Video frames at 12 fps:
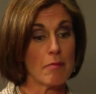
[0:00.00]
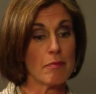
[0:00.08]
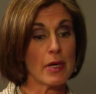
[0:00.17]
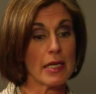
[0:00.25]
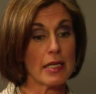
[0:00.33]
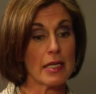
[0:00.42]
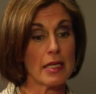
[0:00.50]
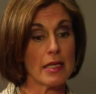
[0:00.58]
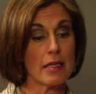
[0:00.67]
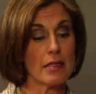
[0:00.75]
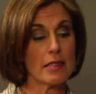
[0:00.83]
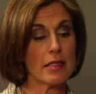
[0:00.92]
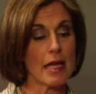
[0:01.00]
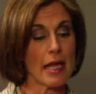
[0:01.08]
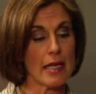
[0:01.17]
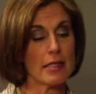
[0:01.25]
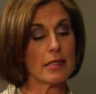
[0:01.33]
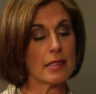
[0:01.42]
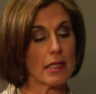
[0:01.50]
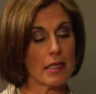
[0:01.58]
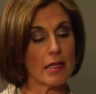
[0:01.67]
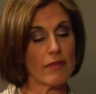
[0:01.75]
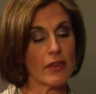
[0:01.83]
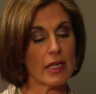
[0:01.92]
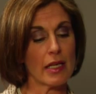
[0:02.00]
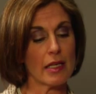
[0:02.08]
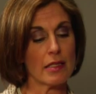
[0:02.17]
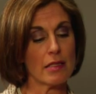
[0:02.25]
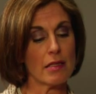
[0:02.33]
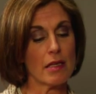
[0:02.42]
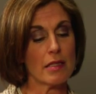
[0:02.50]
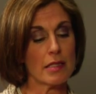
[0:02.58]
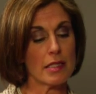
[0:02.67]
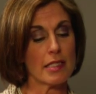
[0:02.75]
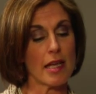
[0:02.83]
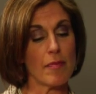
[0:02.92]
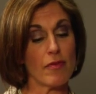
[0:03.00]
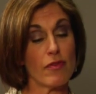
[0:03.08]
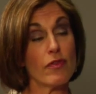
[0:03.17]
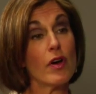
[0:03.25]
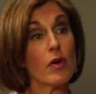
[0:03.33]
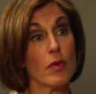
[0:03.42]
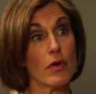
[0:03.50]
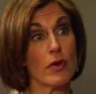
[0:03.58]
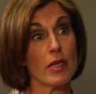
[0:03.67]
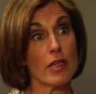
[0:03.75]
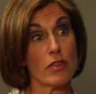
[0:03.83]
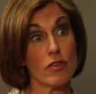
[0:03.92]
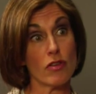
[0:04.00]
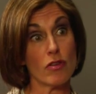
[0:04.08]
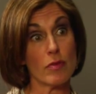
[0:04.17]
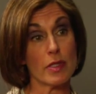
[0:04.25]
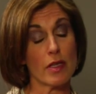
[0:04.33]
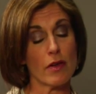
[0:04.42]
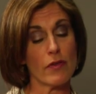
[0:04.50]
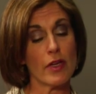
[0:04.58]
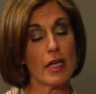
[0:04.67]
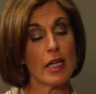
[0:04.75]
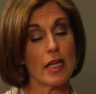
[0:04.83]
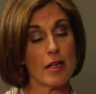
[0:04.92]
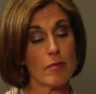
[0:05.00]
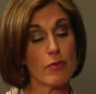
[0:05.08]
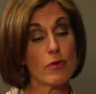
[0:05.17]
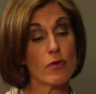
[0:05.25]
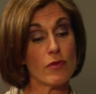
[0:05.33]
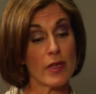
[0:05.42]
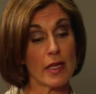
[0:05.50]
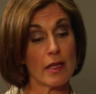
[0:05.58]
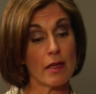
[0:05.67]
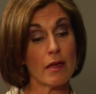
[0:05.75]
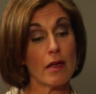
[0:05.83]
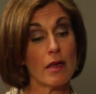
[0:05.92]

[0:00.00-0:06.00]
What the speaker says: but it is a significant step forward in terms of improving